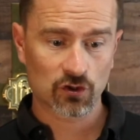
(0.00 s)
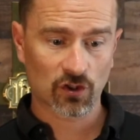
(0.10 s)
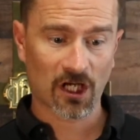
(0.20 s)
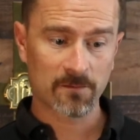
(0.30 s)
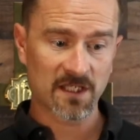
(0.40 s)
you
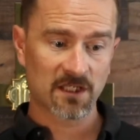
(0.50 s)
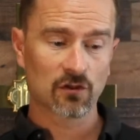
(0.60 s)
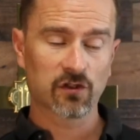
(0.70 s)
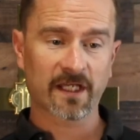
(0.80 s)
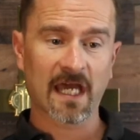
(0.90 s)
come in and you
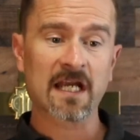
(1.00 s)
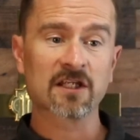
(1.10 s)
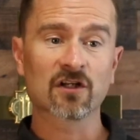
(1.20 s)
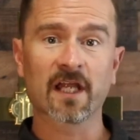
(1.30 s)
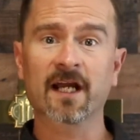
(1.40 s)
look at it,
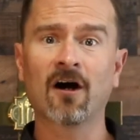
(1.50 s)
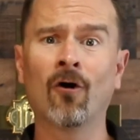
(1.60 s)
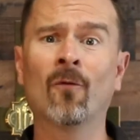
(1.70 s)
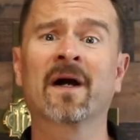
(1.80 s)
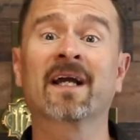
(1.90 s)
you're like,
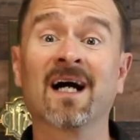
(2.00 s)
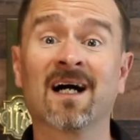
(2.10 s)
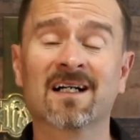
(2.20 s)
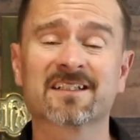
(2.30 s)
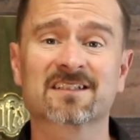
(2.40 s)
oh my
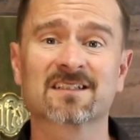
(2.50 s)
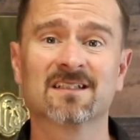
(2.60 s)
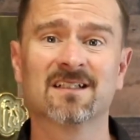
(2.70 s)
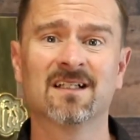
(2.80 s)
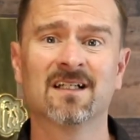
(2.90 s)
gosh,
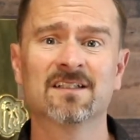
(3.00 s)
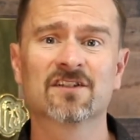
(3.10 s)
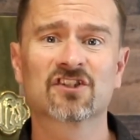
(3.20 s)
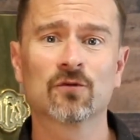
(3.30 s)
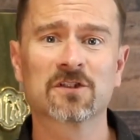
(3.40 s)

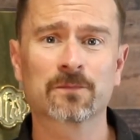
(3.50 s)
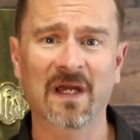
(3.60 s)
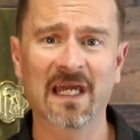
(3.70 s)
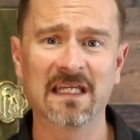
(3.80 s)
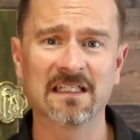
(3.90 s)
there's so much
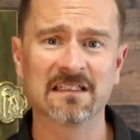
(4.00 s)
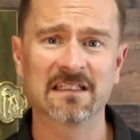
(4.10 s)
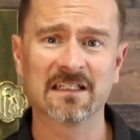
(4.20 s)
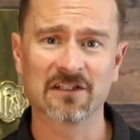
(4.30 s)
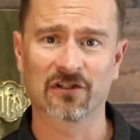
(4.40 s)
pain
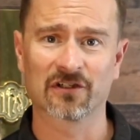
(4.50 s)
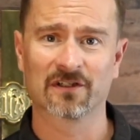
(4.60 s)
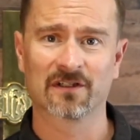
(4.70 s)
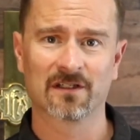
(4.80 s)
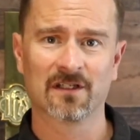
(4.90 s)
here.
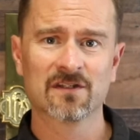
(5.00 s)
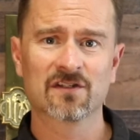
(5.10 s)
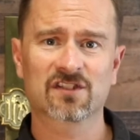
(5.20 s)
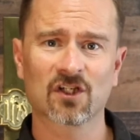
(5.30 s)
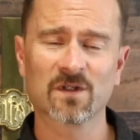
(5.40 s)

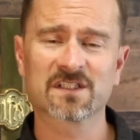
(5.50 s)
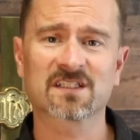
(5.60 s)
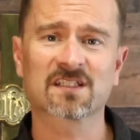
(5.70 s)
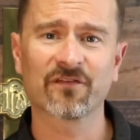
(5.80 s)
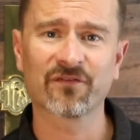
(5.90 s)
There's so much
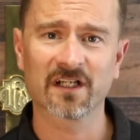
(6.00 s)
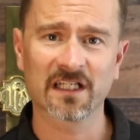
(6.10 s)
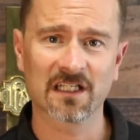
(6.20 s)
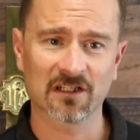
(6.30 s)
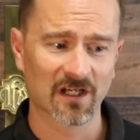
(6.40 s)
suffering
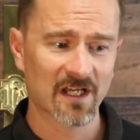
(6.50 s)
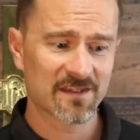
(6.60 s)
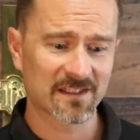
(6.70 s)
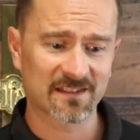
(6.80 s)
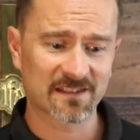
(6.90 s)
here.
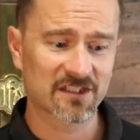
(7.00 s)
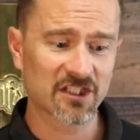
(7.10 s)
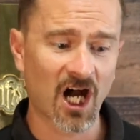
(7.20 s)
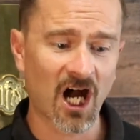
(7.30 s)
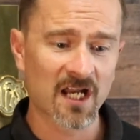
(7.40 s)
This is
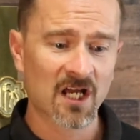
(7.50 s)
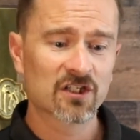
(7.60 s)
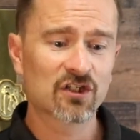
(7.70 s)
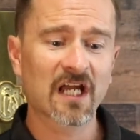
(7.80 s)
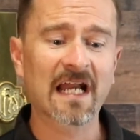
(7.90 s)
not,
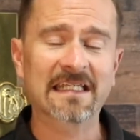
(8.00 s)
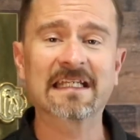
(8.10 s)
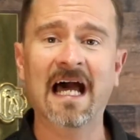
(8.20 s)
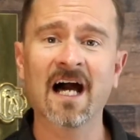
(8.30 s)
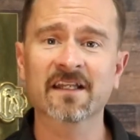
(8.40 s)
you got to get
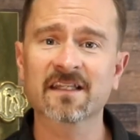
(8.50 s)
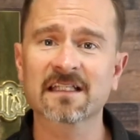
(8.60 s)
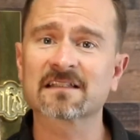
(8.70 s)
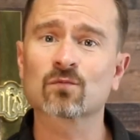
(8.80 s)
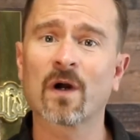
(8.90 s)
out of
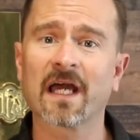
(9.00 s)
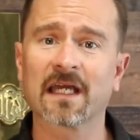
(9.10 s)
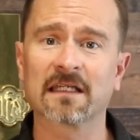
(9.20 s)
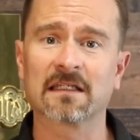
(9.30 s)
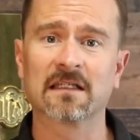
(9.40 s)
this
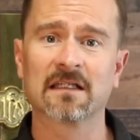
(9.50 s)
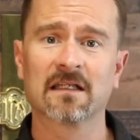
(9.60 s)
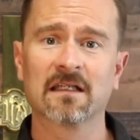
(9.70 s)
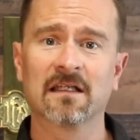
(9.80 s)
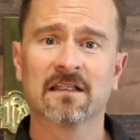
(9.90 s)
way.
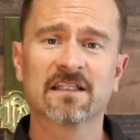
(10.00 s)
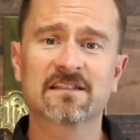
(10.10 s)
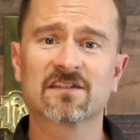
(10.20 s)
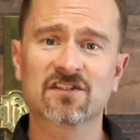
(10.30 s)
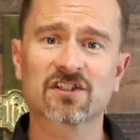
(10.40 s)
This
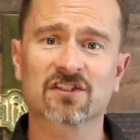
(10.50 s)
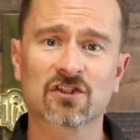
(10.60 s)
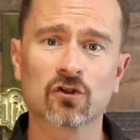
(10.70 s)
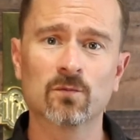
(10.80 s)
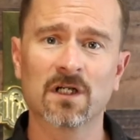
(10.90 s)
is just
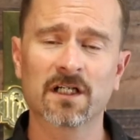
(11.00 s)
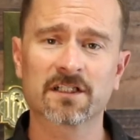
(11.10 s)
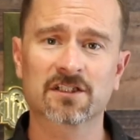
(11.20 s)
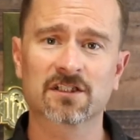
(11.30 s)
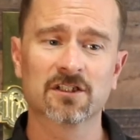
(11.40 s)
too
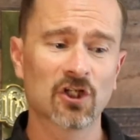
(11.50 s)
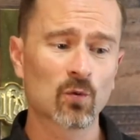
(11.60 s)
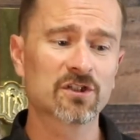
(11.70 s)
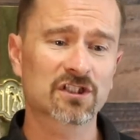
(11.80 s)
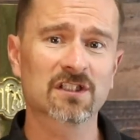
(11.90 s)
much. No
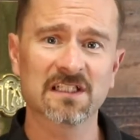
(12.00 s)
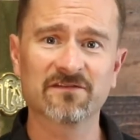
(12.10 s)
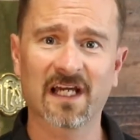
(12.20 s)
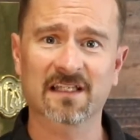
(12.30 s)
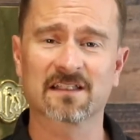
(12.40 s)
one should live
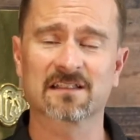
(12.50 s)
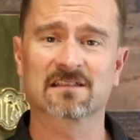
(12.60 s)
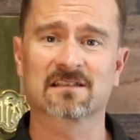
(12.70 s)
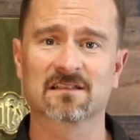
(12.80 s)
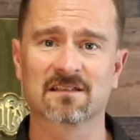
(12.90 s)
like
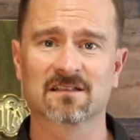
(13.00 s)
this.